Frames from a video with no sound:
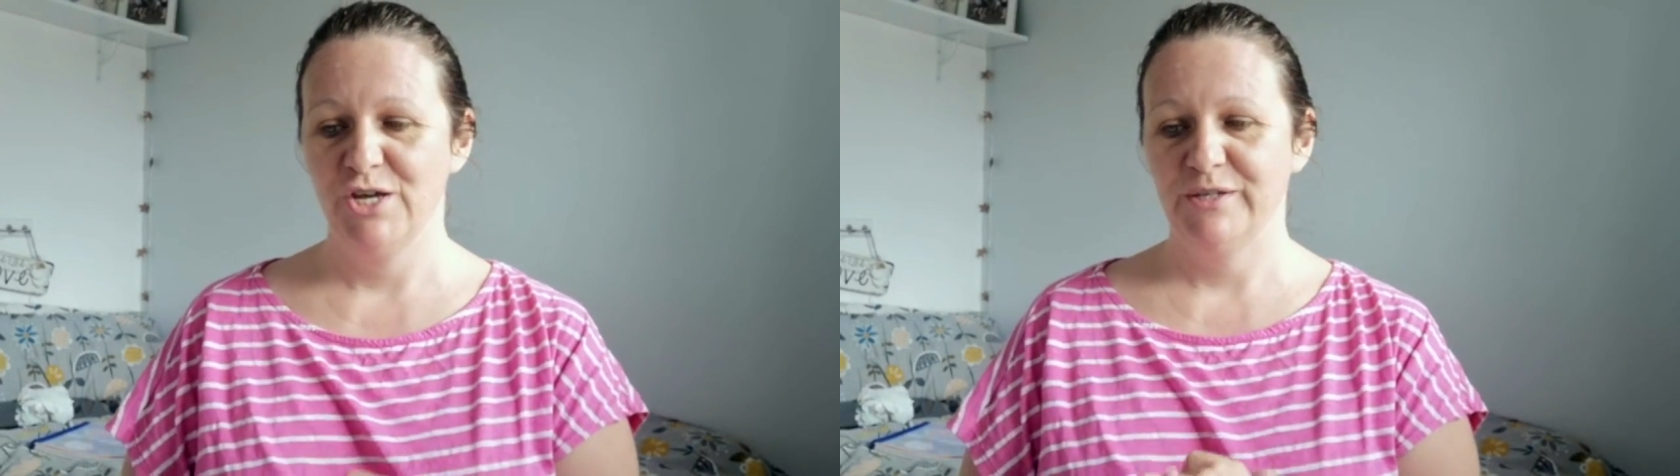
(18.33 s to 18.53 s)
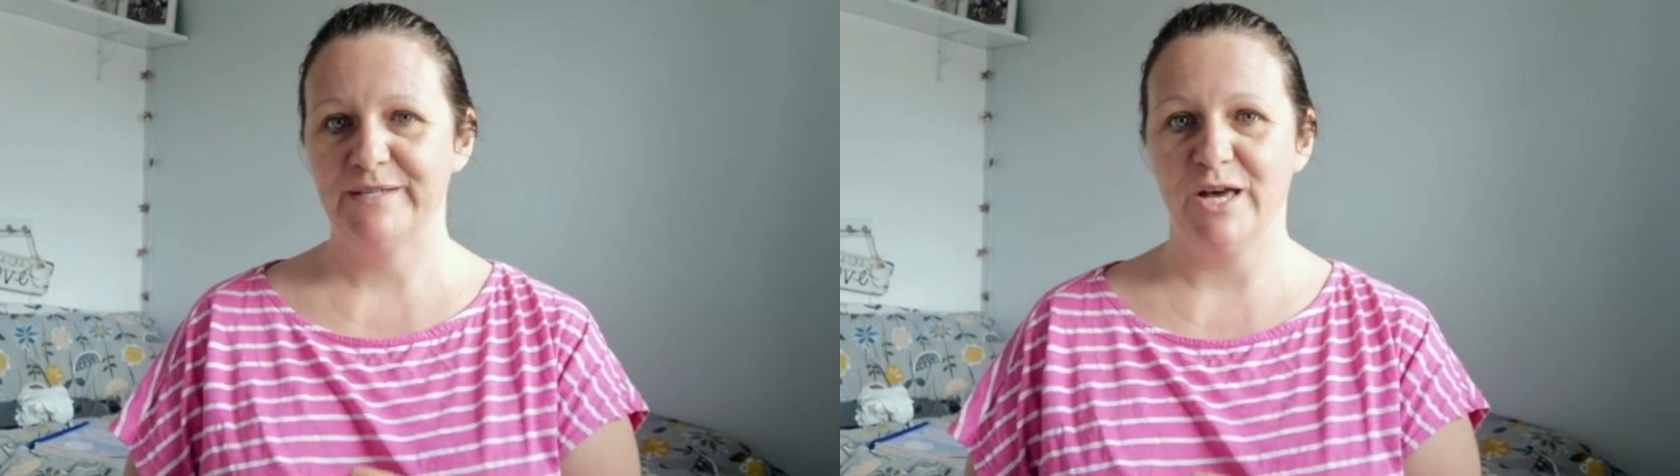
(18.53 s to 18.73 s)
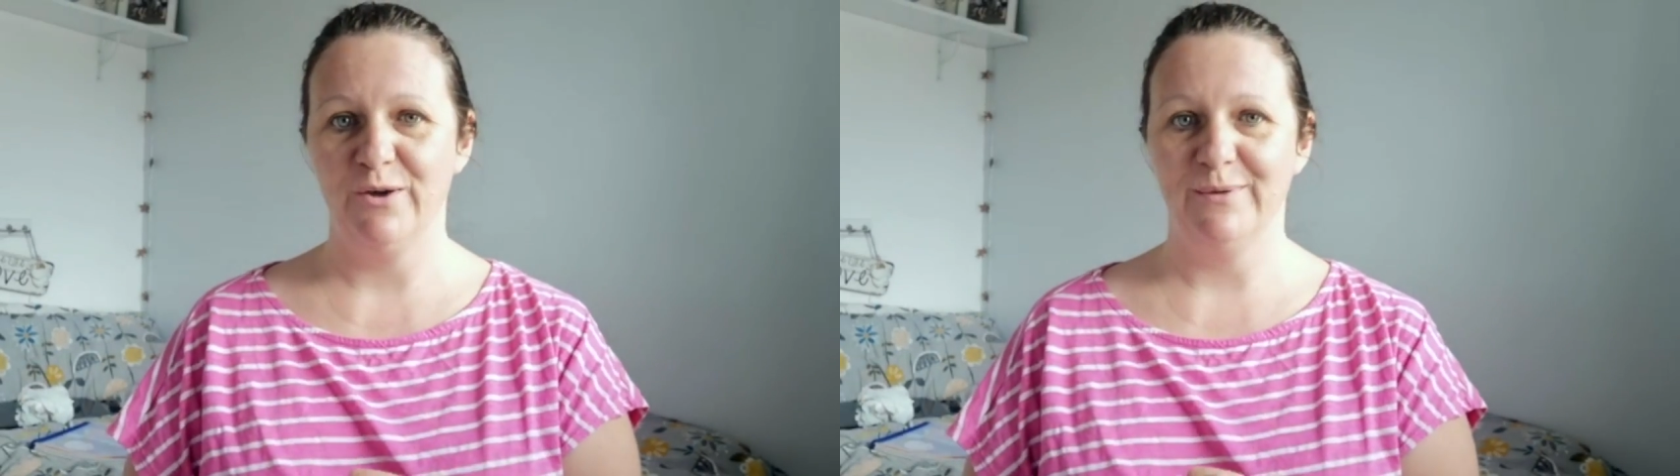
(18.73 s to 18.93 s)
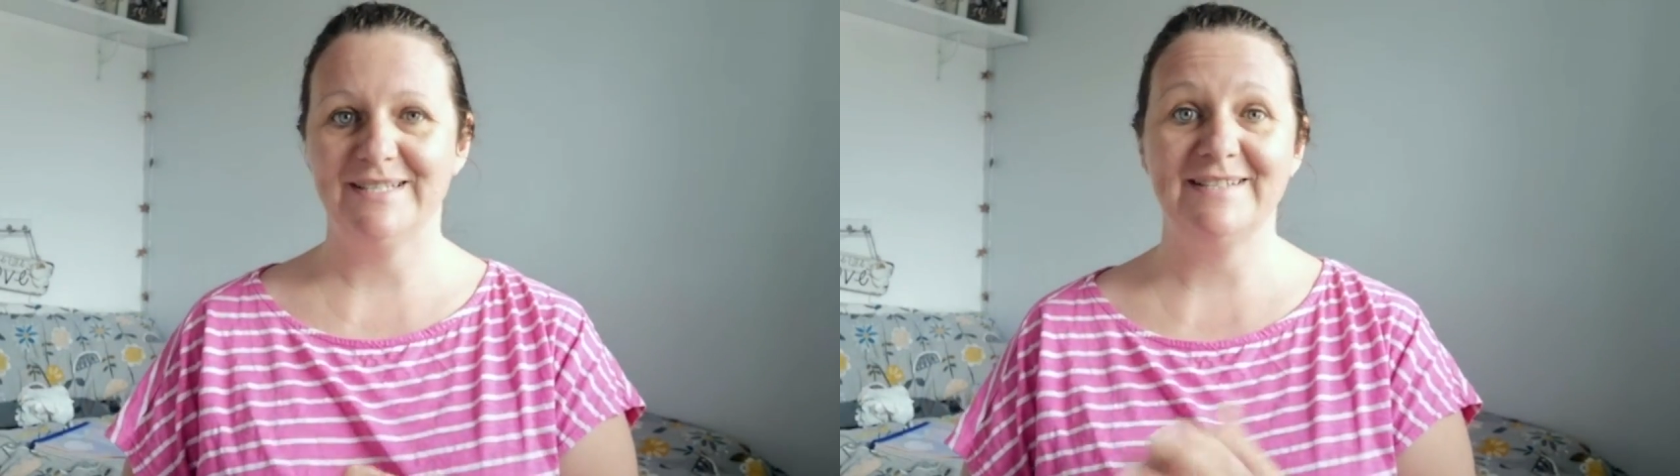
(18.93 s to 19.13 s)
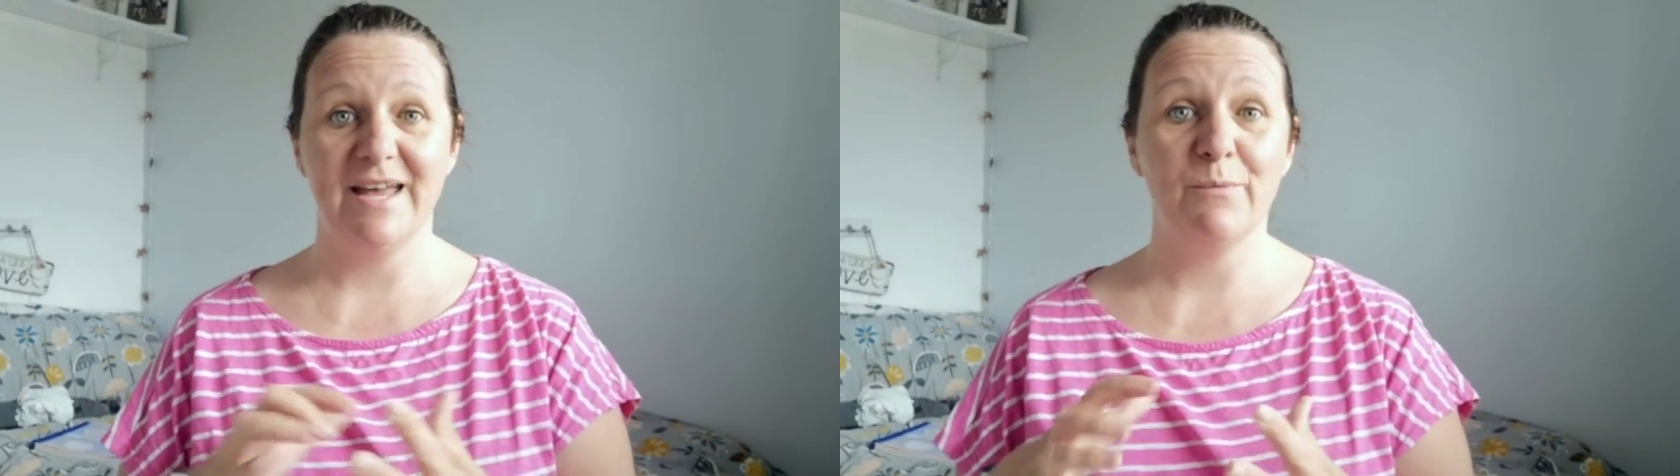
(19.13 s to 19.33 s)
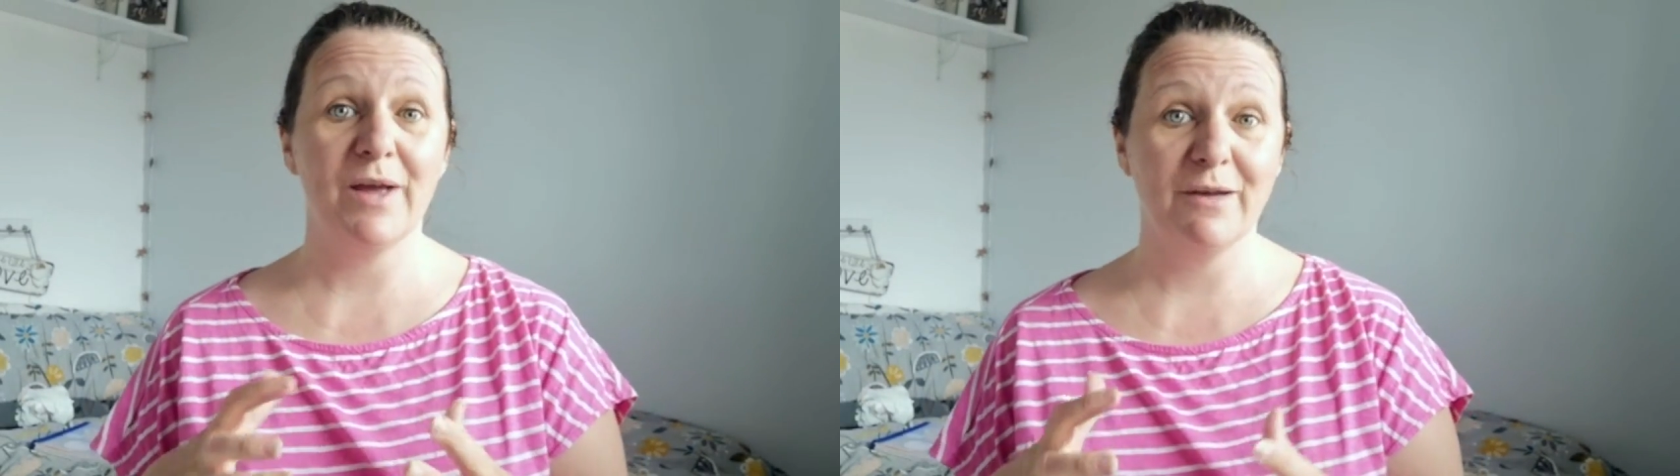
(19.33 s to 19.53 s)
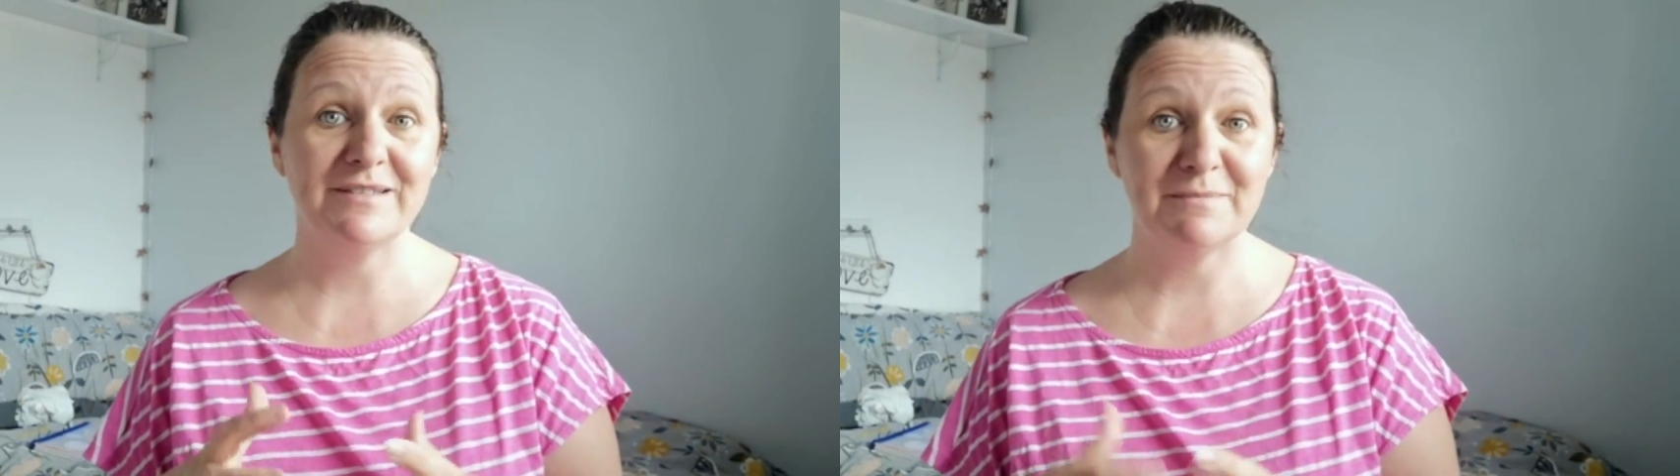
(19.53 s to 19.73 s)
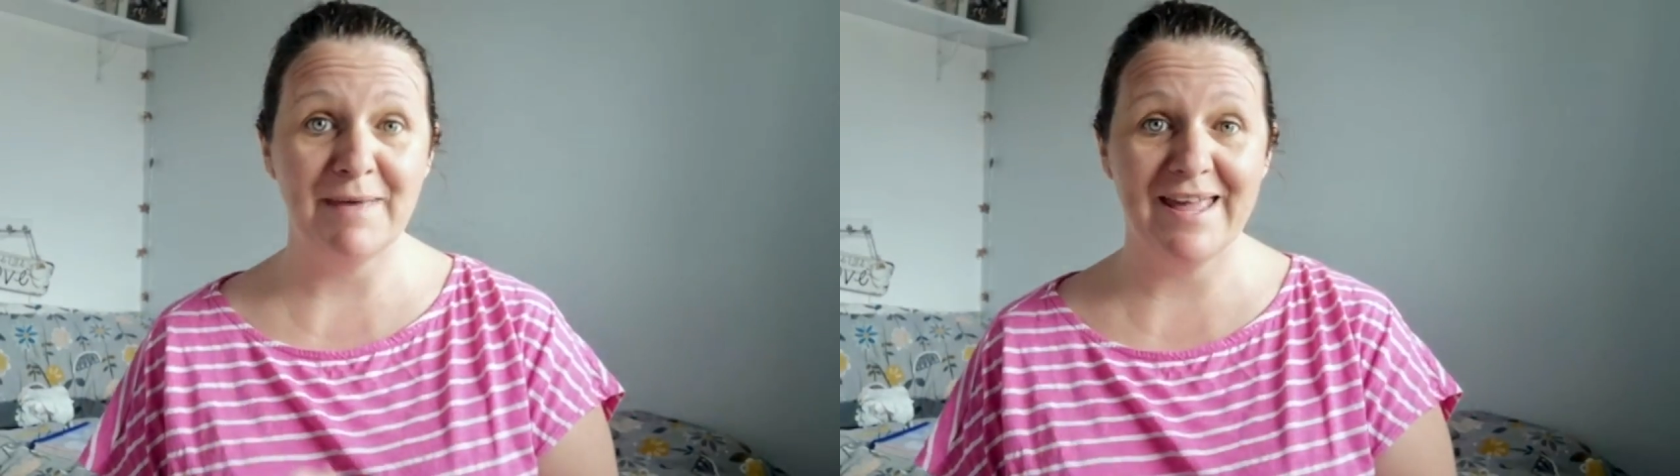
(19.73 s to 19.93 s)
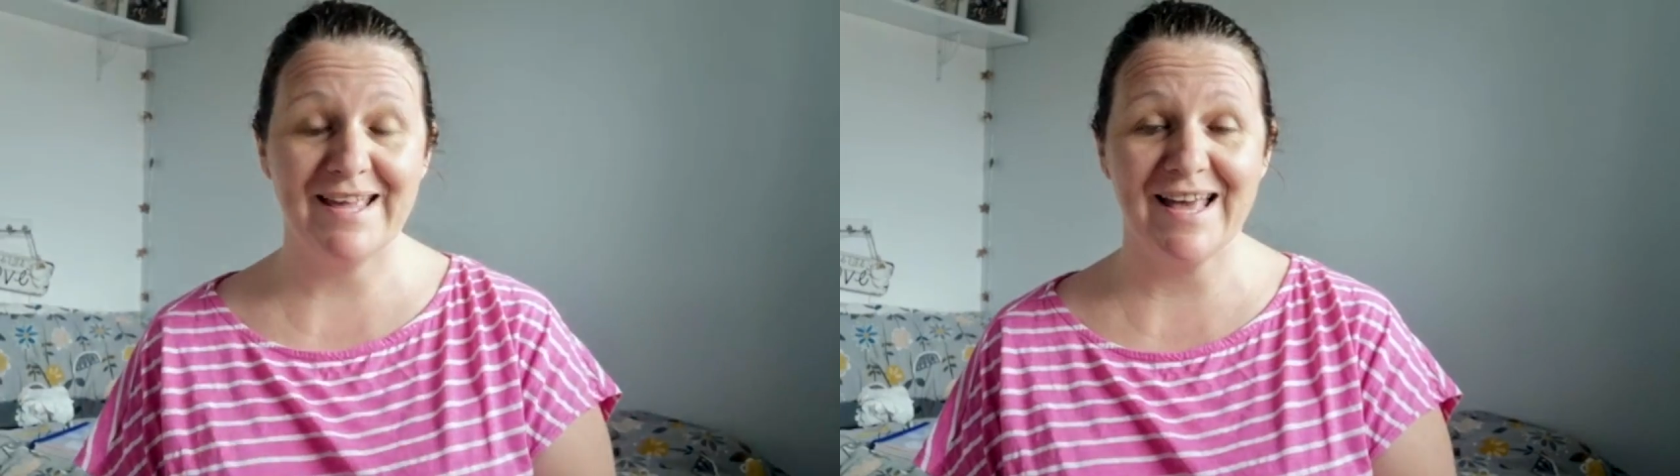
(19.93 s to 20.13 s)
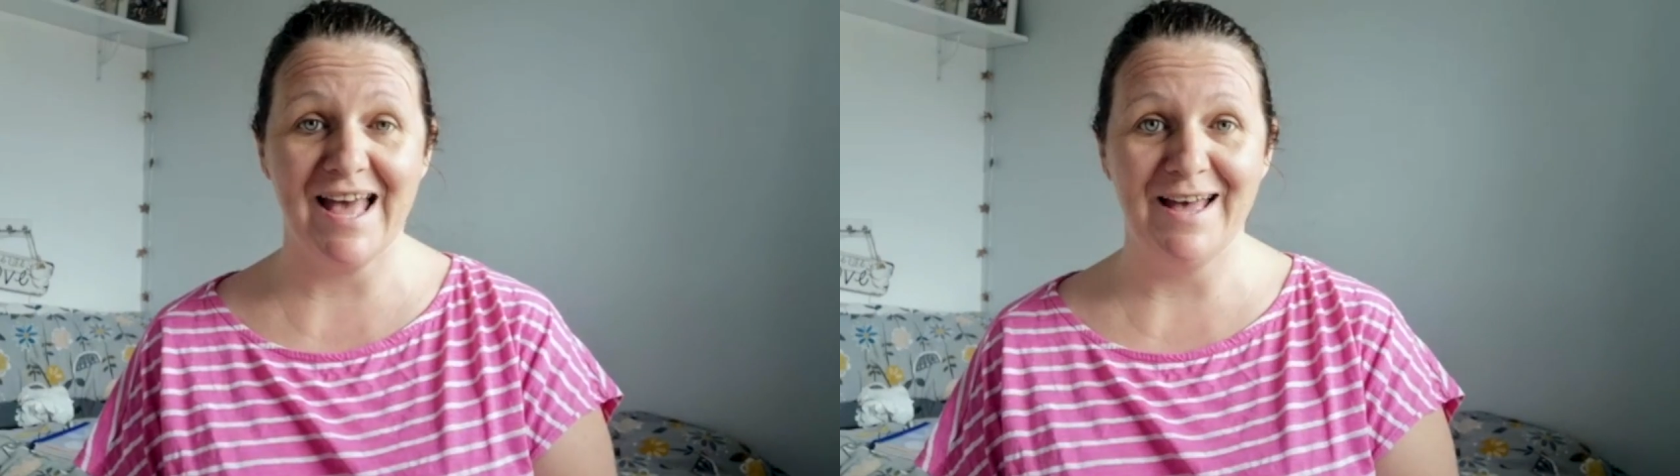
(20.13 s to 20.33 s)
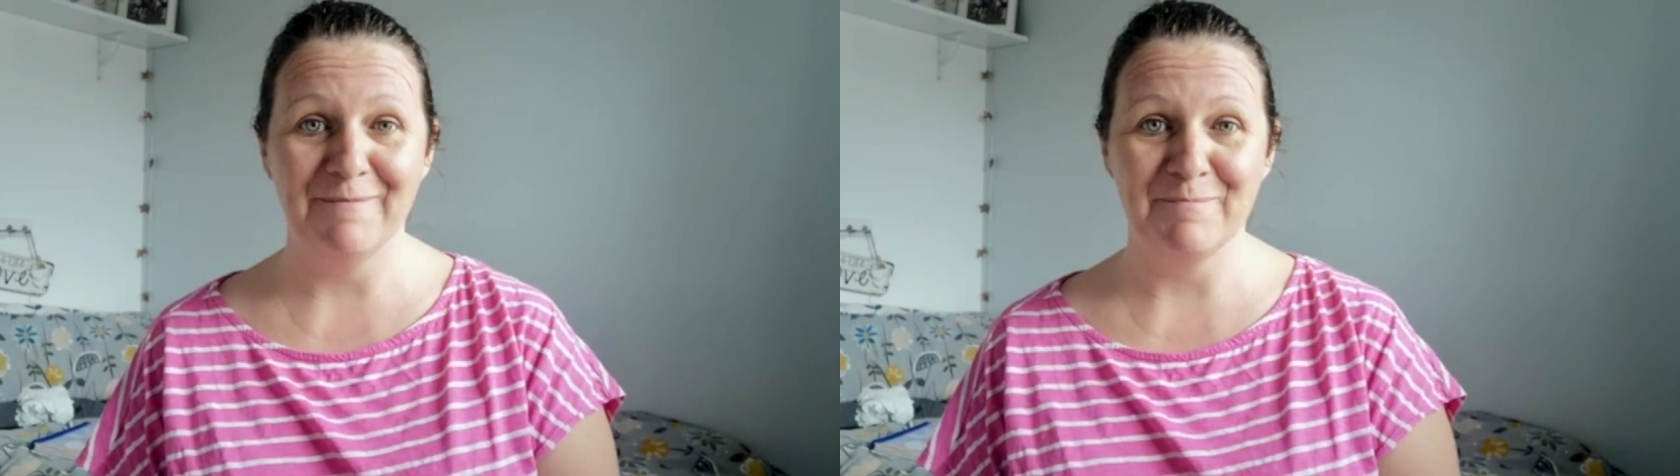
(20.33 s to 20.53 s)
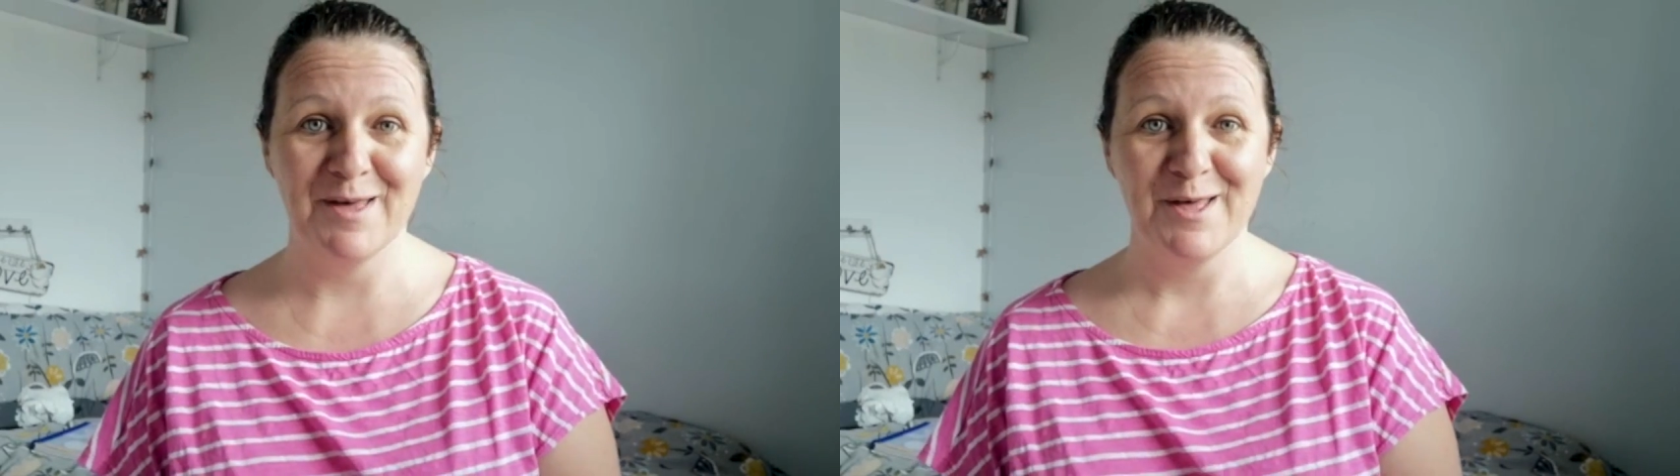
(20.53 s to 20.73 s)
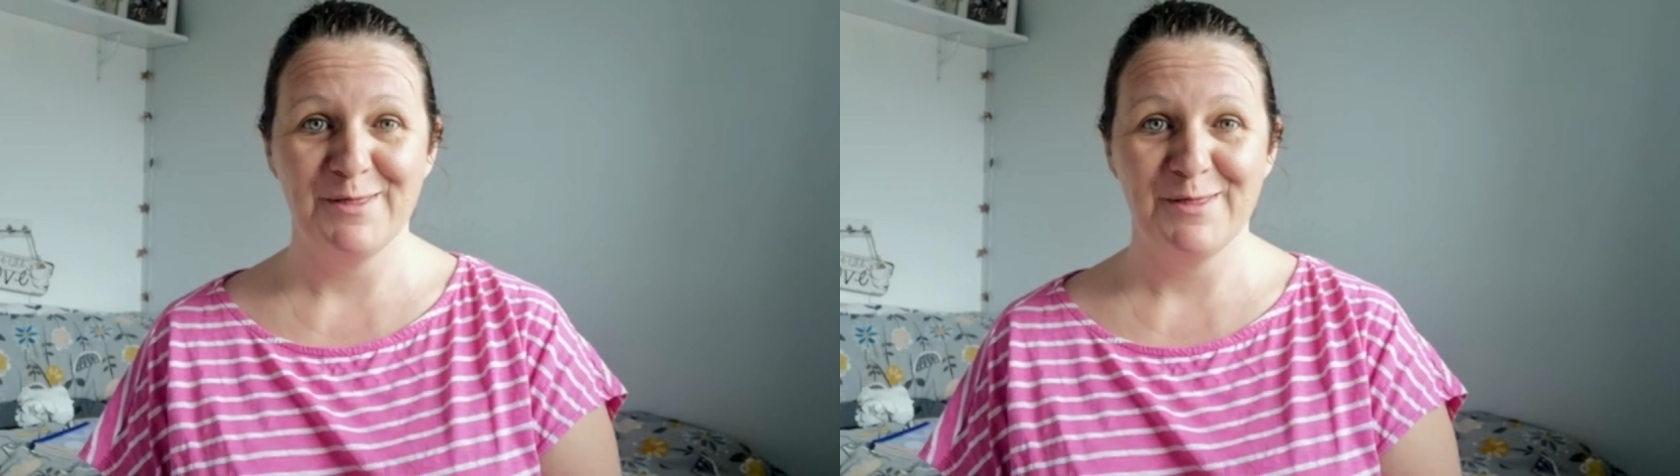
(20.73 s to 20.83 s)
So today we're going to make um,